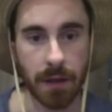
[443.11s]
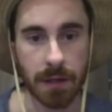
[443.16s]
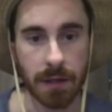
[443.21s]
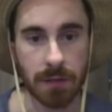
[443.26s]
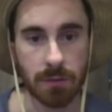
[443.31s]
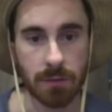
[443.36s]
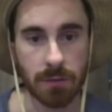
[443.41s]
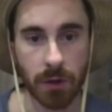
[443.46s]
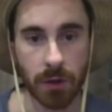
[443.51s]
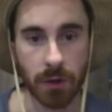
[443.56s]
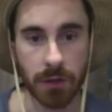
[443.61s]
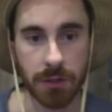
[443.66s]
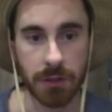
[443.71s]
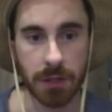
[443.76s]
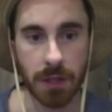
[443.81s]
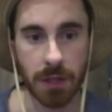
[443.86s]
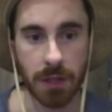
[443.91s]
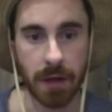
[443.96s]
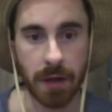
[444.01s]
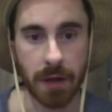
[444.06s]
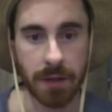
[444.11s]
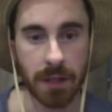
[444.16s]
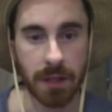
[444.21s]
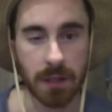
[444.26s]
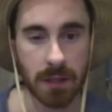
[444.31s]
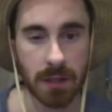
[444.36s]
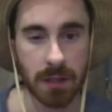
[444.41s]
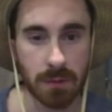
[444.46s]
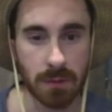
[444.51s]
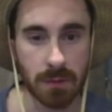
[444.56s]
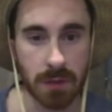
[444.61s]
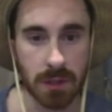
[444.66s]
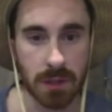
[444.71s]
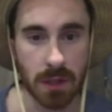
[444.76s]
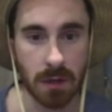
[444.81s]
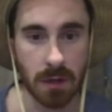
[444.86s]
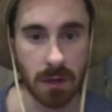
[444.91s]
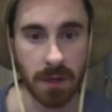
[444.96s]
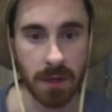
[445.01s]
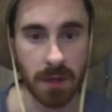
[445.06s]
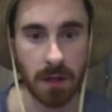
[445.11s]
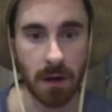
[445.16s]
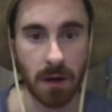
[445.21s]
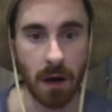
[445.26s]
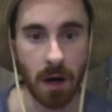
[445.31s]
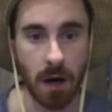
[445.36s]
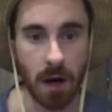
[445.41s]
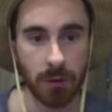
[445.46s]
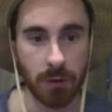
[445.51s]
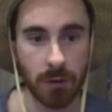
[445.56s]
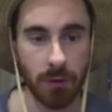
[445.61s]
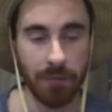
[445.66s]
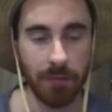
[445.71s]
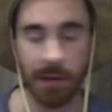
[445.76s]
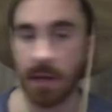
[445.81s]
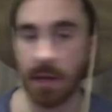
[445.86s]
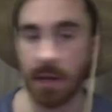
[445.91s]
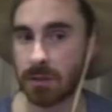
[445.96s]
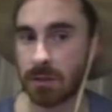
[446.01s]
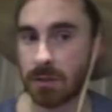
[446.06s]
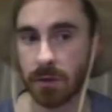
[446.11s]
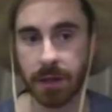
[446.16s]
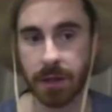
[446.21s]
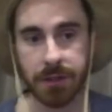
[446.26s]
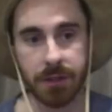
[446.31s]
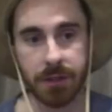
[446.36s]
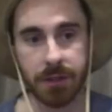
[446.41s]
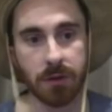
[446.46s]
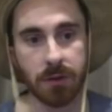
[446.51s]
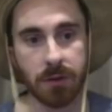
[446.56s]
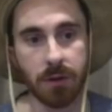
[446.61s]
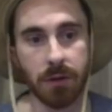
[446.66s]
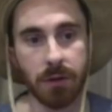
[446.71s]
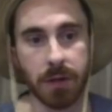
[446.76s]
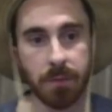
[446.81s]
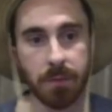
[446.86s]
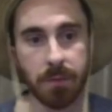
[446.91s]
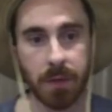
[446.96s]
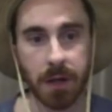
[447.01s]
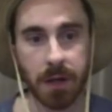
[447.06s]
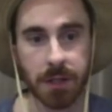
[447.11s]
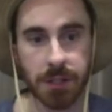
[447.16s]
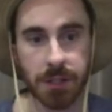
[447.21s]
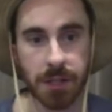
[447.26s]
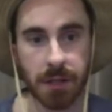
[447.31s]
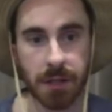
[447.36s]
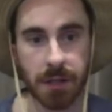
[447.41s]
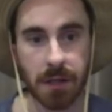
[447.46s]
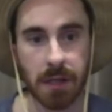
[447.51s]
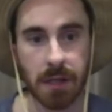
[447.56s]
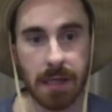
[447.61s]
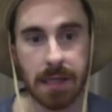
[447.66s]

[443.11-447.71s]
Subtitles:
we're good to go. I think this one's going to be an auto evade, so I don't go in and punish it.